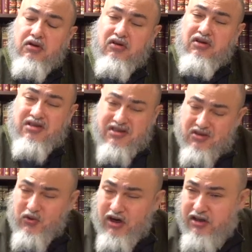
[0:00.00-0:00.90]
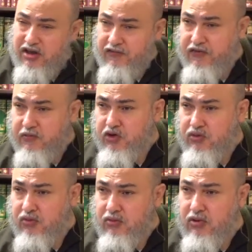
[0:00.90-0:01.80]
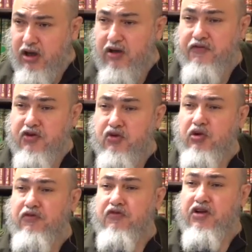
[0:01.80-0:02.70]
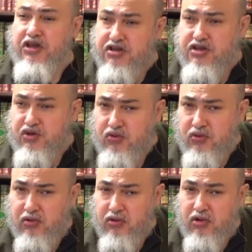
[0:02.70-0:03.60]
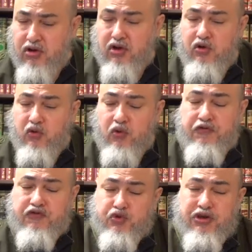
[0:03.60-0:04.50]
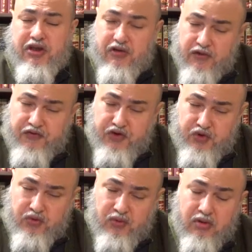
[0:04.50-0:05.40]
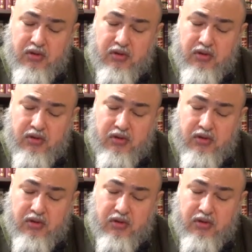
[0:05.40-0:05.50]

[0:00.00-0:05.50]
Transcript: this is what I get from you after we've raised you, we've took care of you.